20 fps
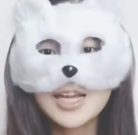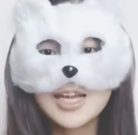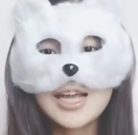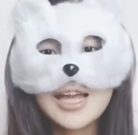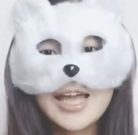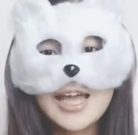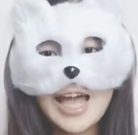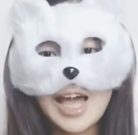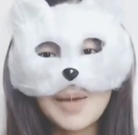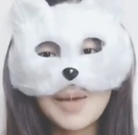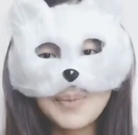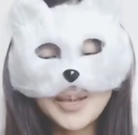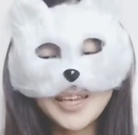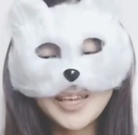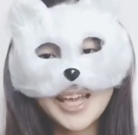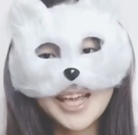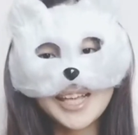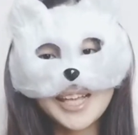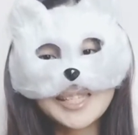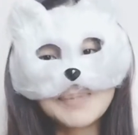Epic
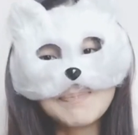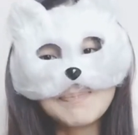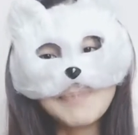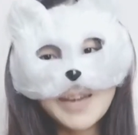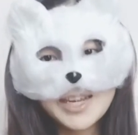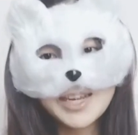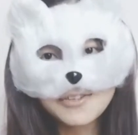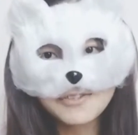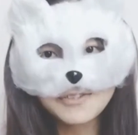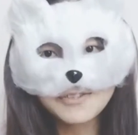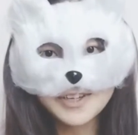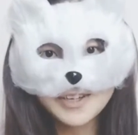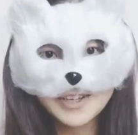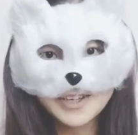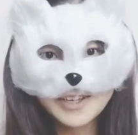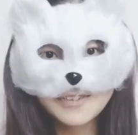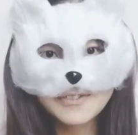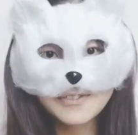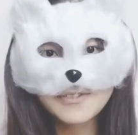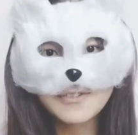has benefited
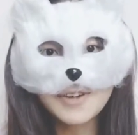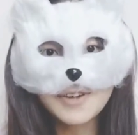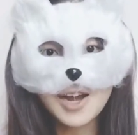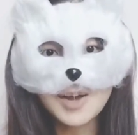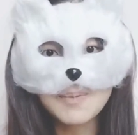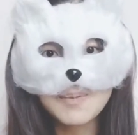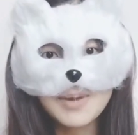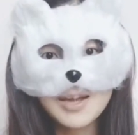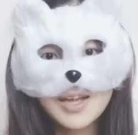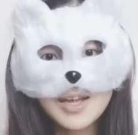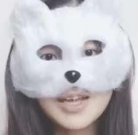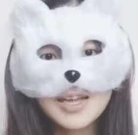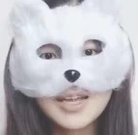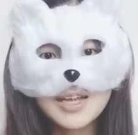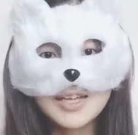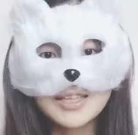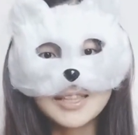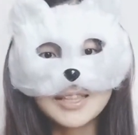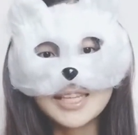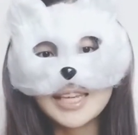from
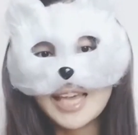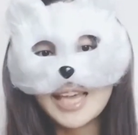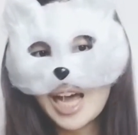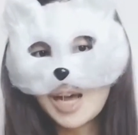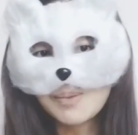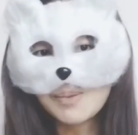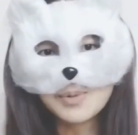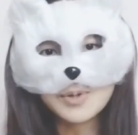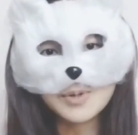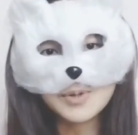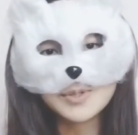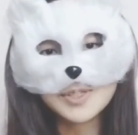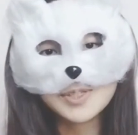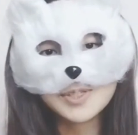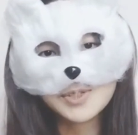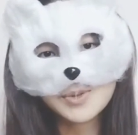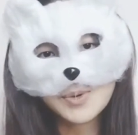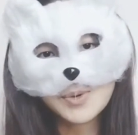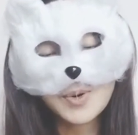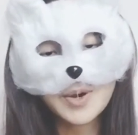the Apple
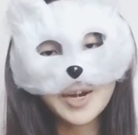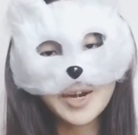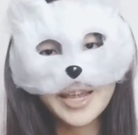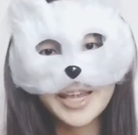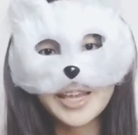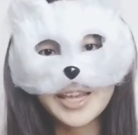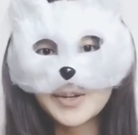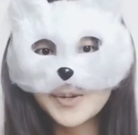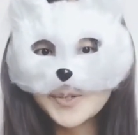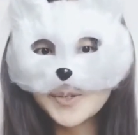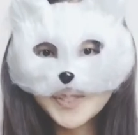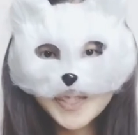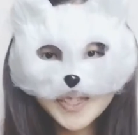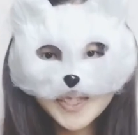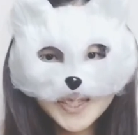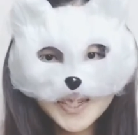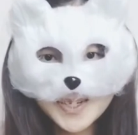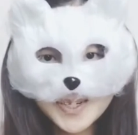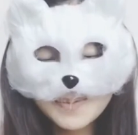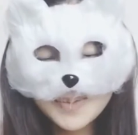Store
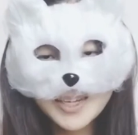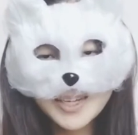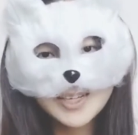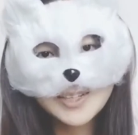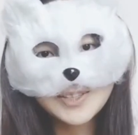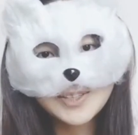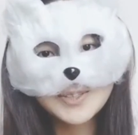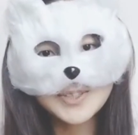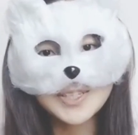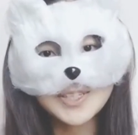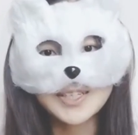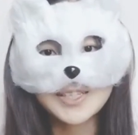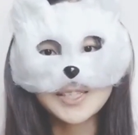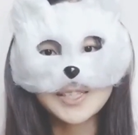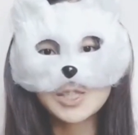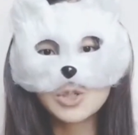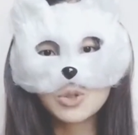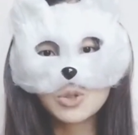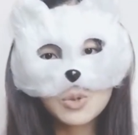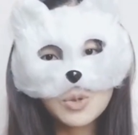ecosystem, including its
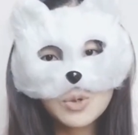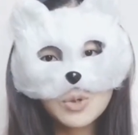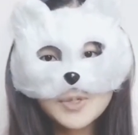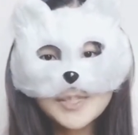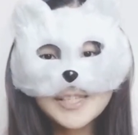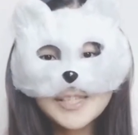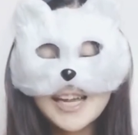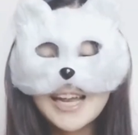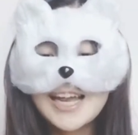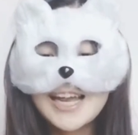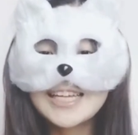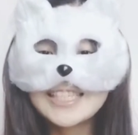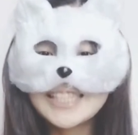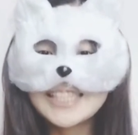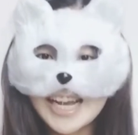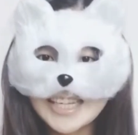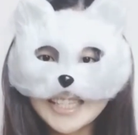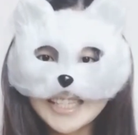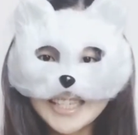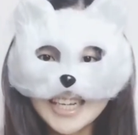tools,
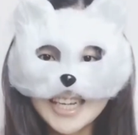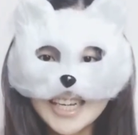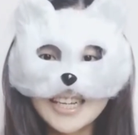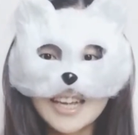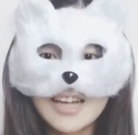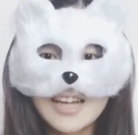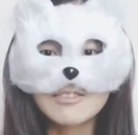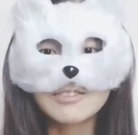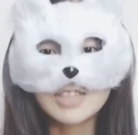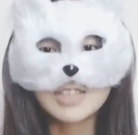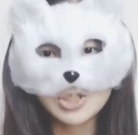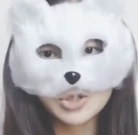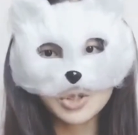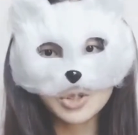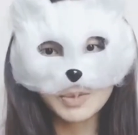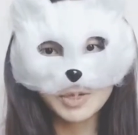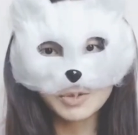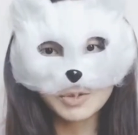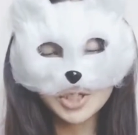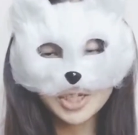testing, and
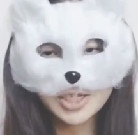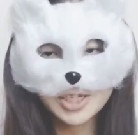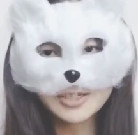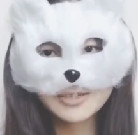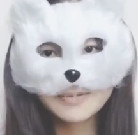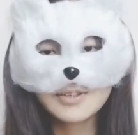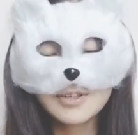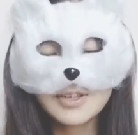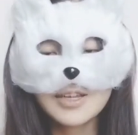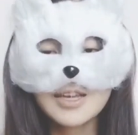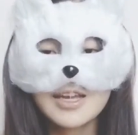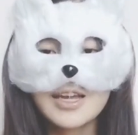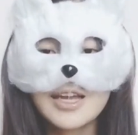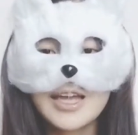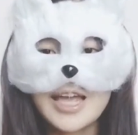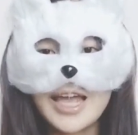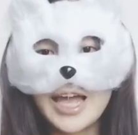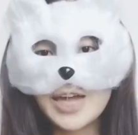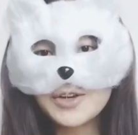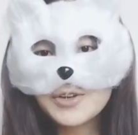distribution.
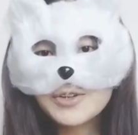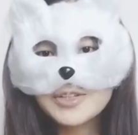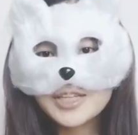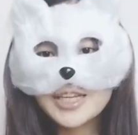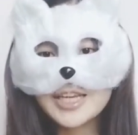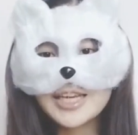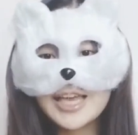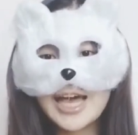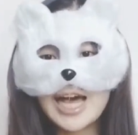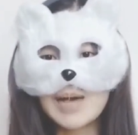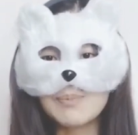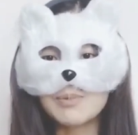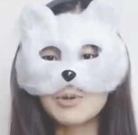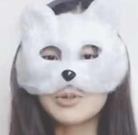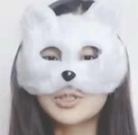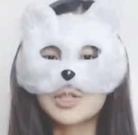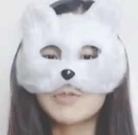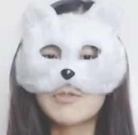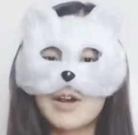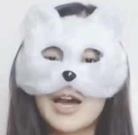Annually, Apple
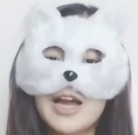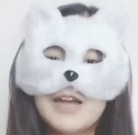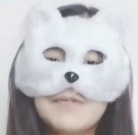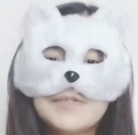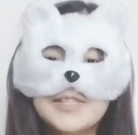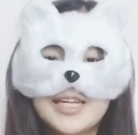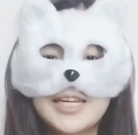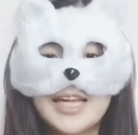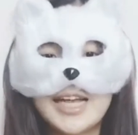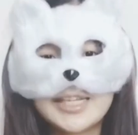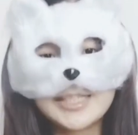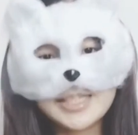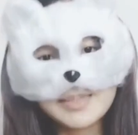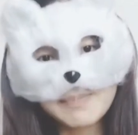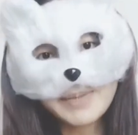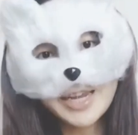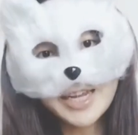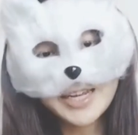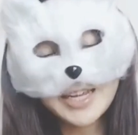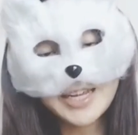derives an
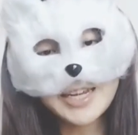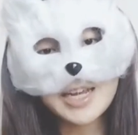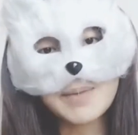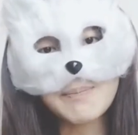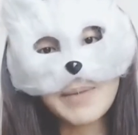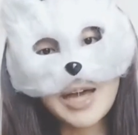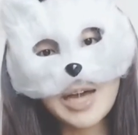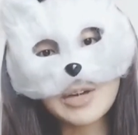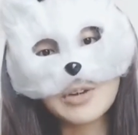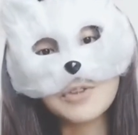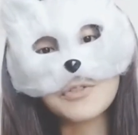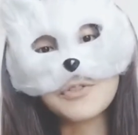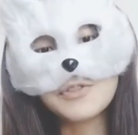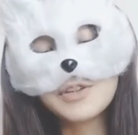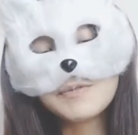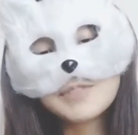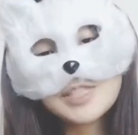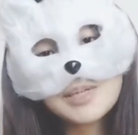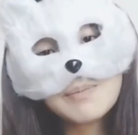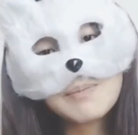estimated amount of
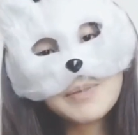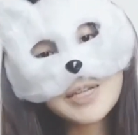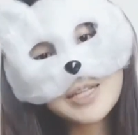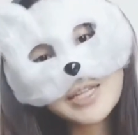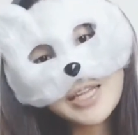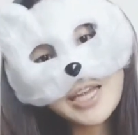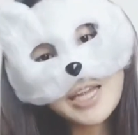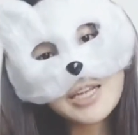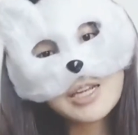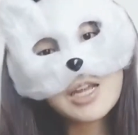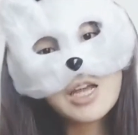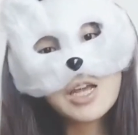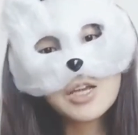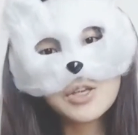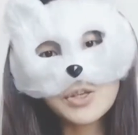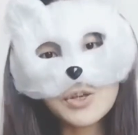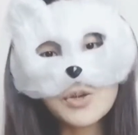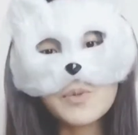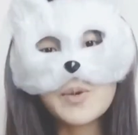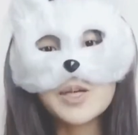$50 billion
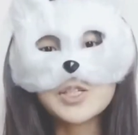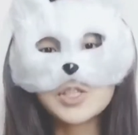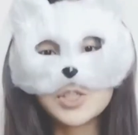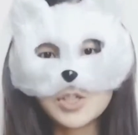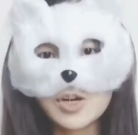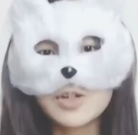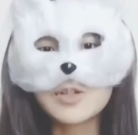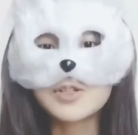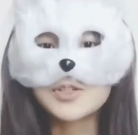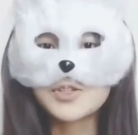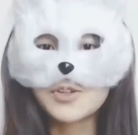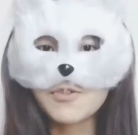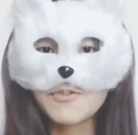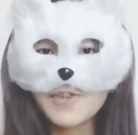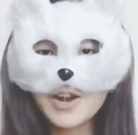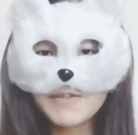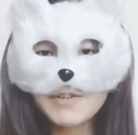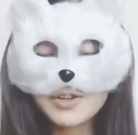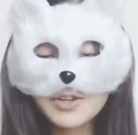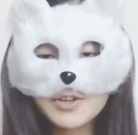of
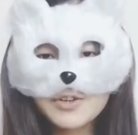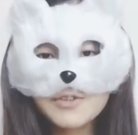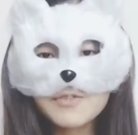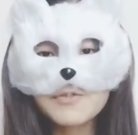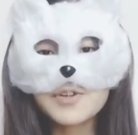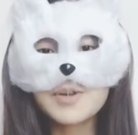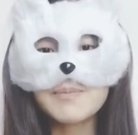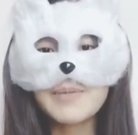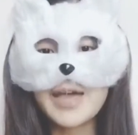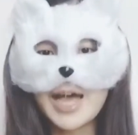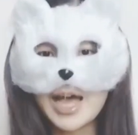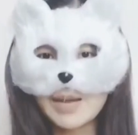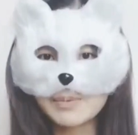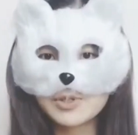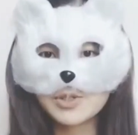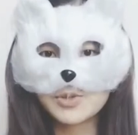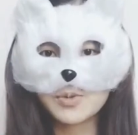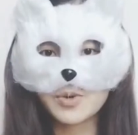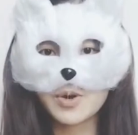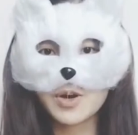revenue from App
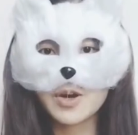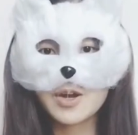Store,